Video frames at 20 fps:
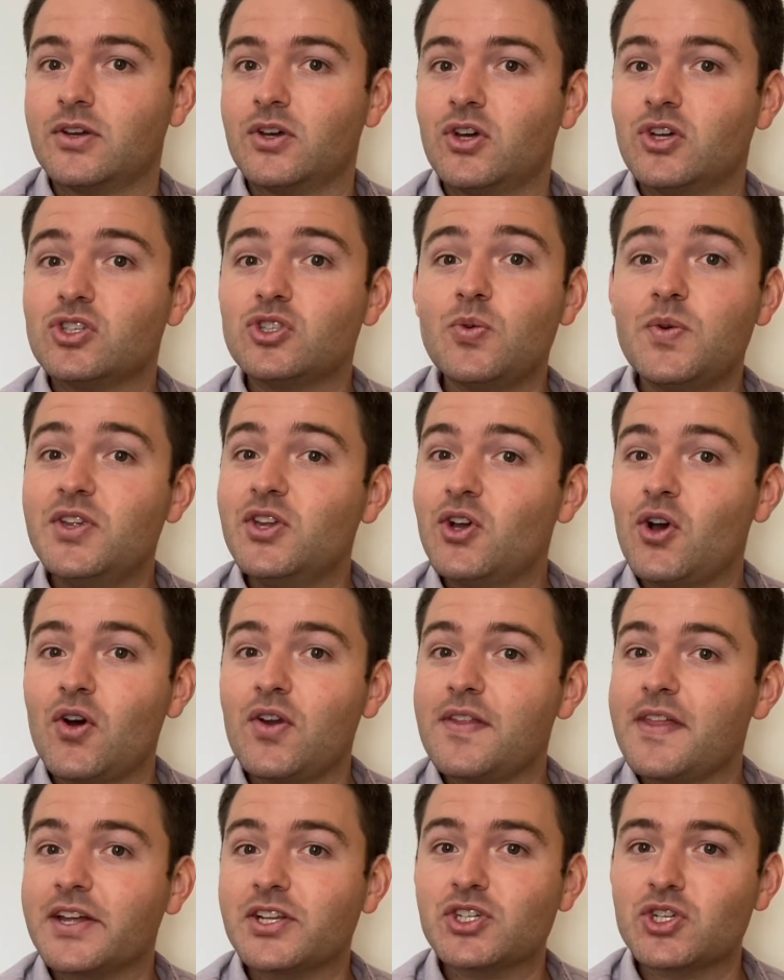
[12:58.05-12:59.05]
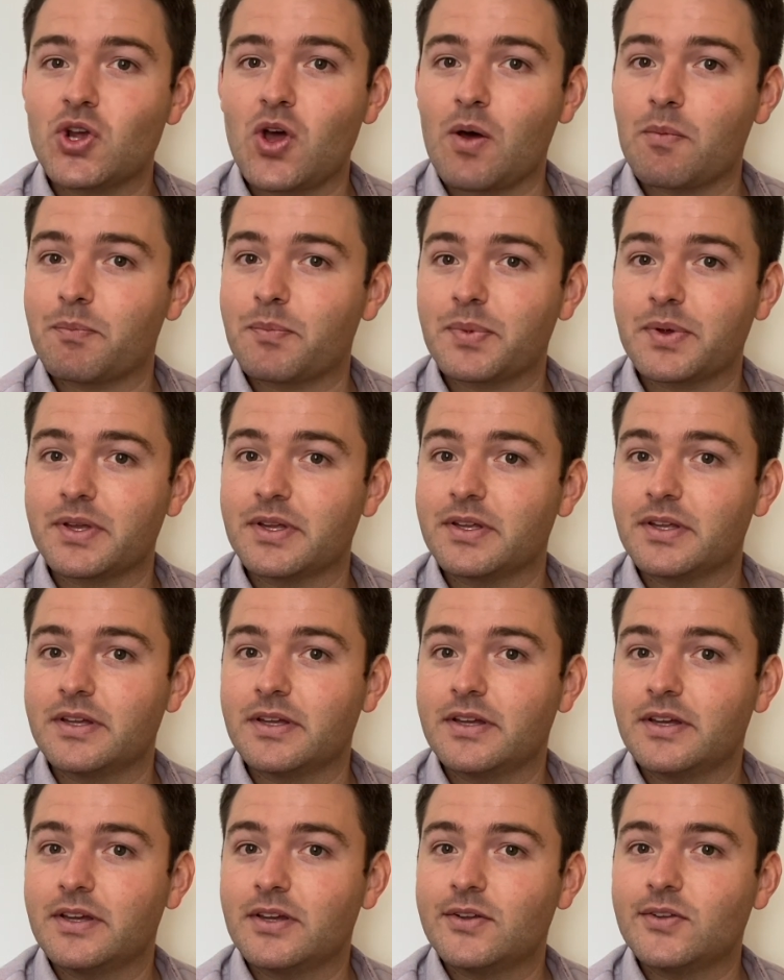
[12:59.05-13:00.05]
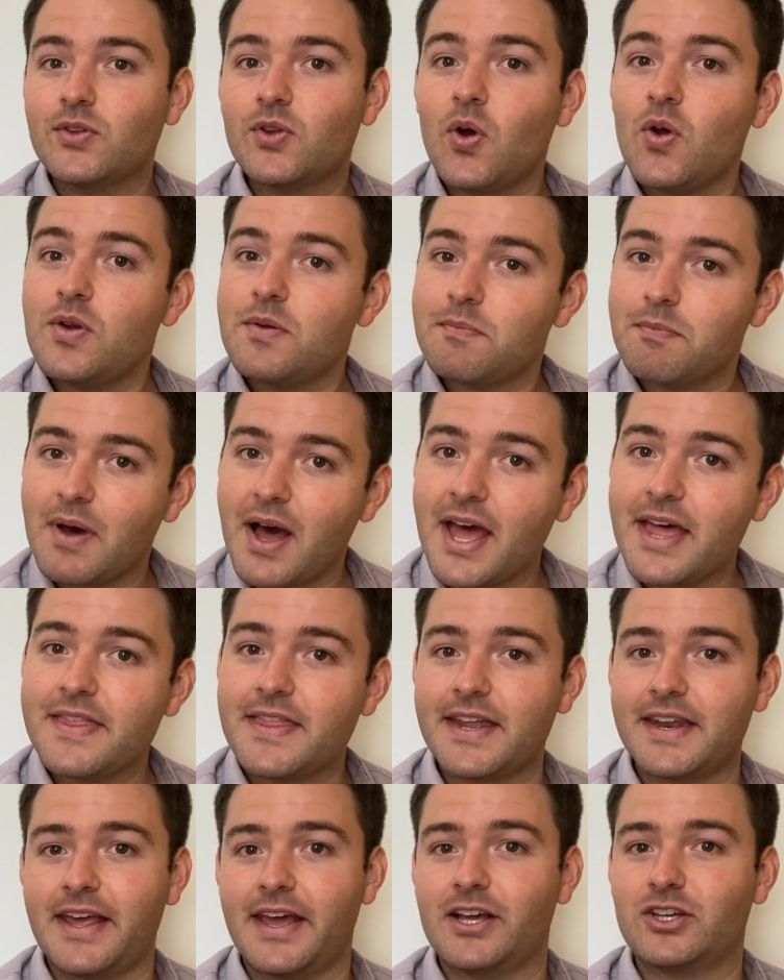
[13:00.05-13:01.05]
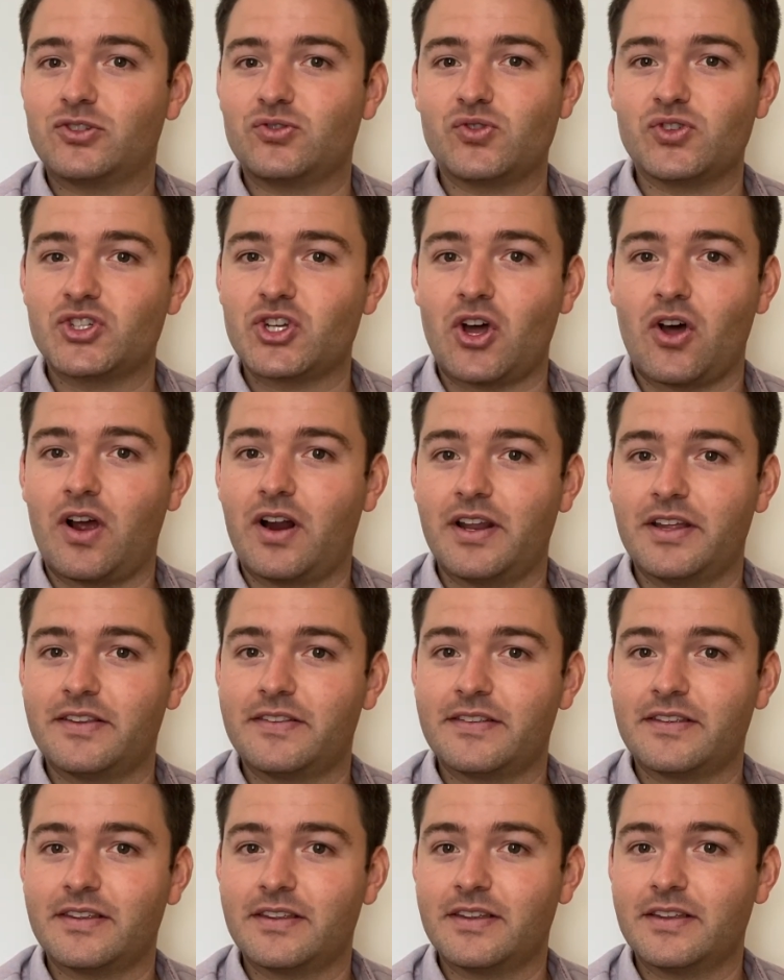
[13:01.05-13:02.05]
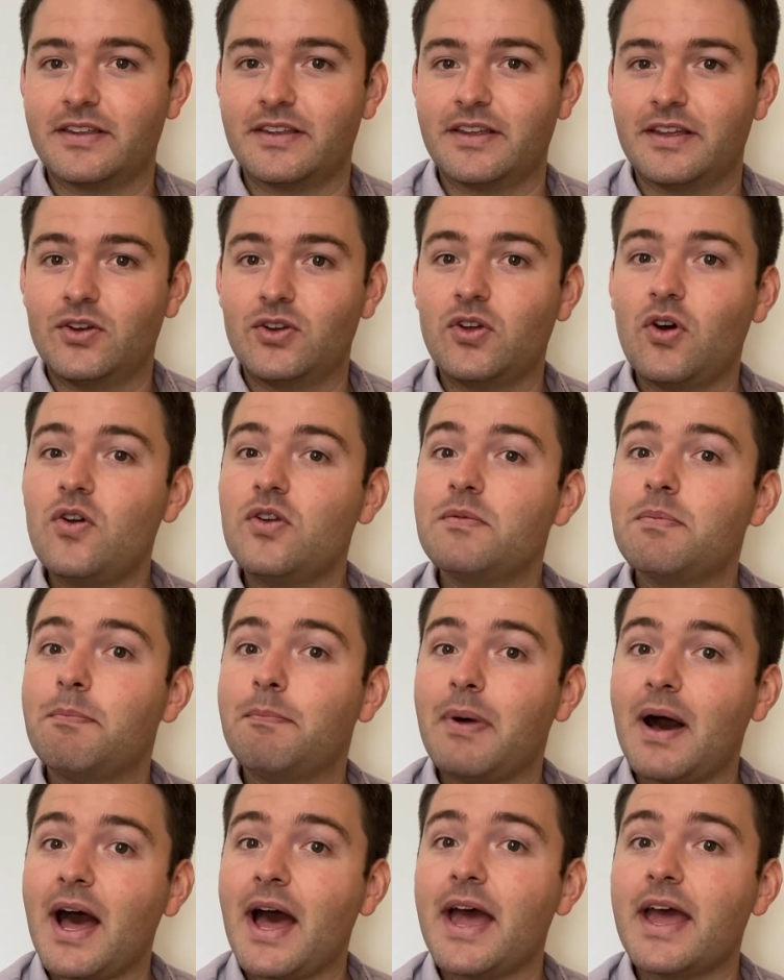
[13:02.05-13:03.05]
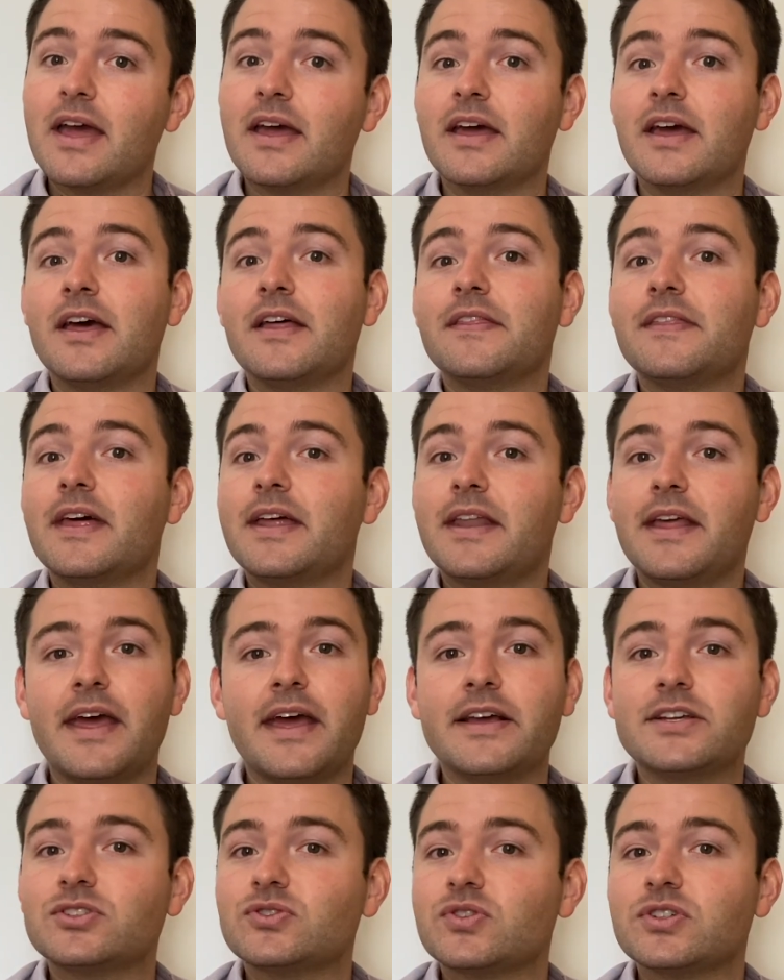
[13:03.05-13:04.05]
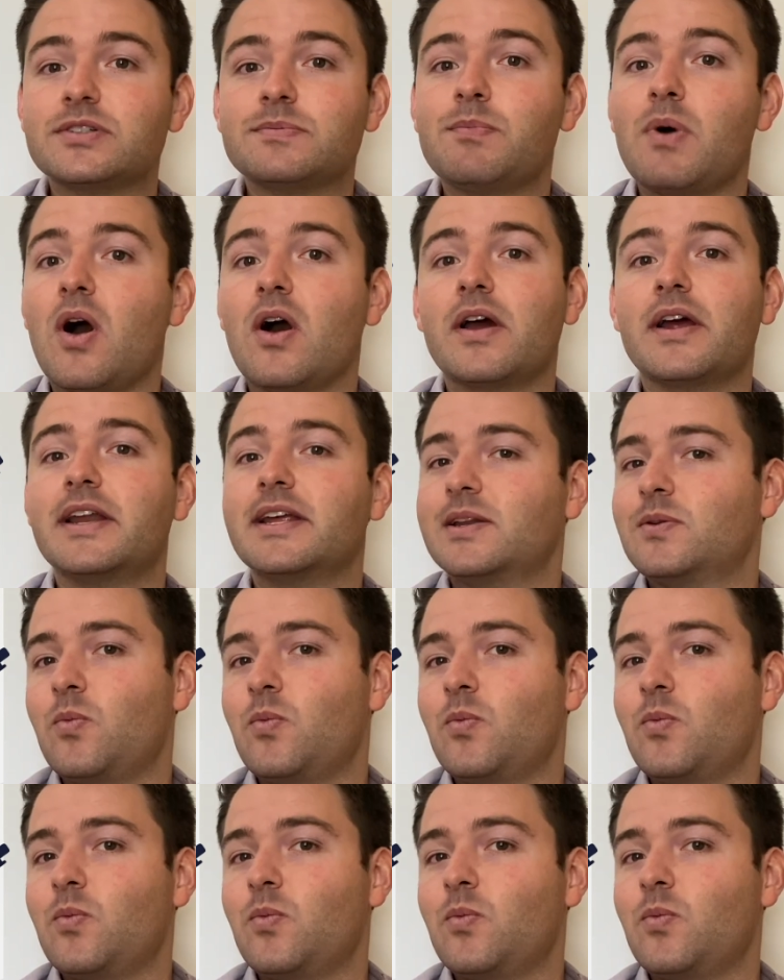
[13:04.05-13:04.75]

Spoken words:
So when you go to that shop, don't buy that extra chocolate. Don't buy that extra sparkling